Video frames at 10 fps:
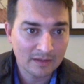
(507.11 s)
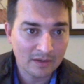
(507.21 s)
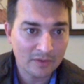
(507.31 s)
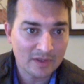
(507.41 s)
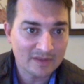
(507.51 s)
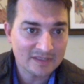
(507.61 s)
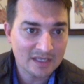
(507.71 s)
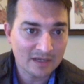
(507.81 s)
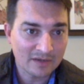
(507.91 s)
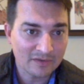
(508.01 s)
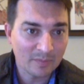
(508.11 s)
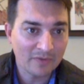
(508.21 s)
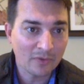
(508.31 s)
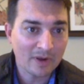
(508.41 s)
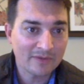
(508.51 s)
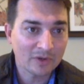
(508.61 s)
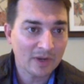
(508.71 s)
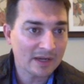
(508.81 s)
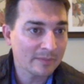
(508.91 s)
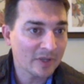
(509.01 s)
Oh, you can see here is before I even
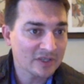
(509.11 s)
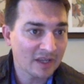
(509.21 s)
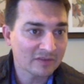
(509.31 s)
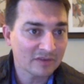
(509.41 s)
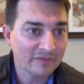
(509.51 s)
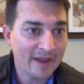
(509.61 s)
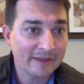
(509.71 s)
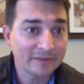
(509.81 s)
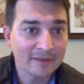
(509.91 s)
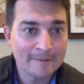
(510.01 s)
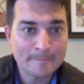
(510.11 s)
created a bunch of extra files.